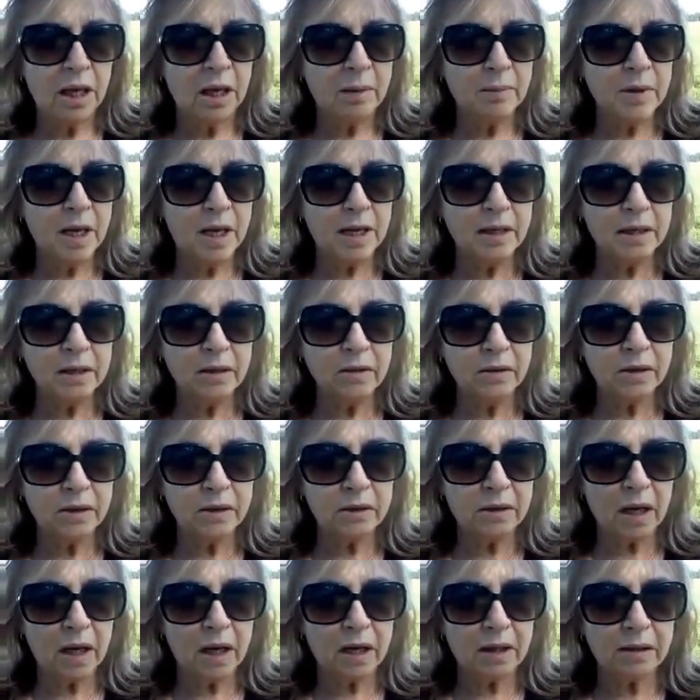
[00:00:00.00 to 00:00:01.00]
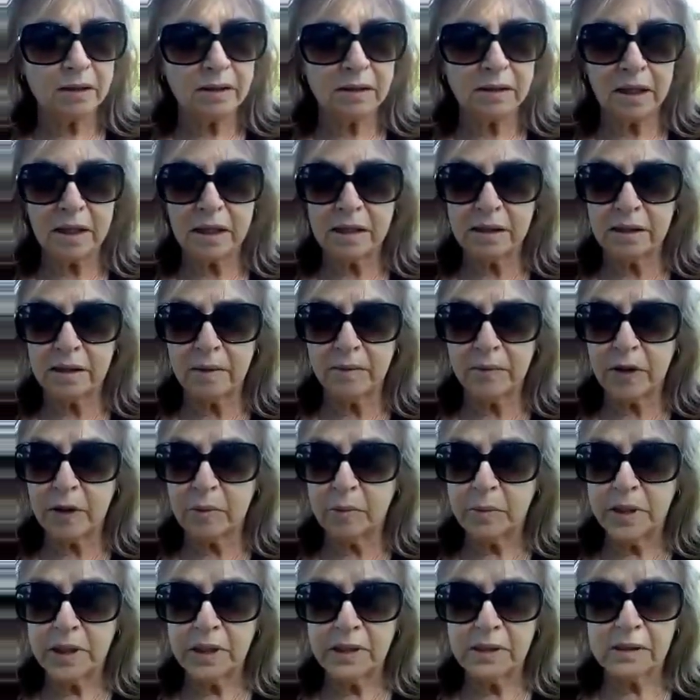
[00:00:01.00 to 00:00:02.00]
I'm not here to say
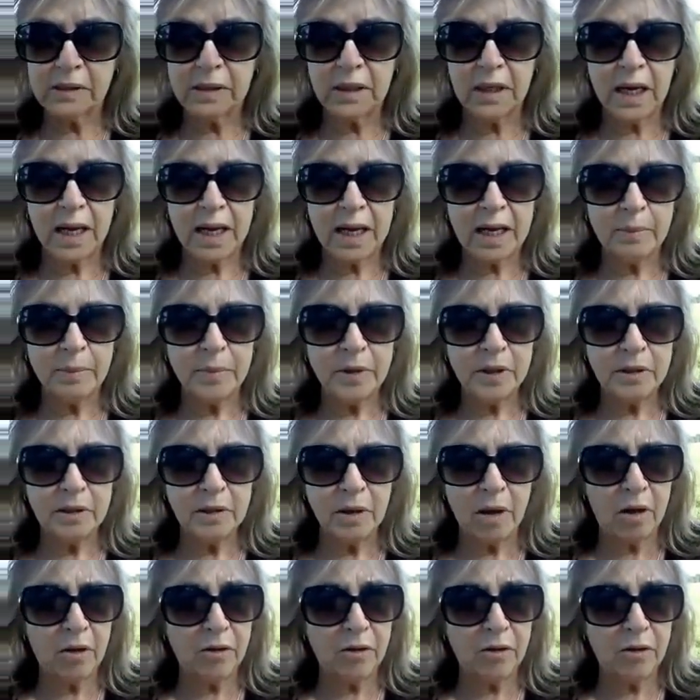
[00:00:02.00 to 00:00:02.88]
something big's going to happen,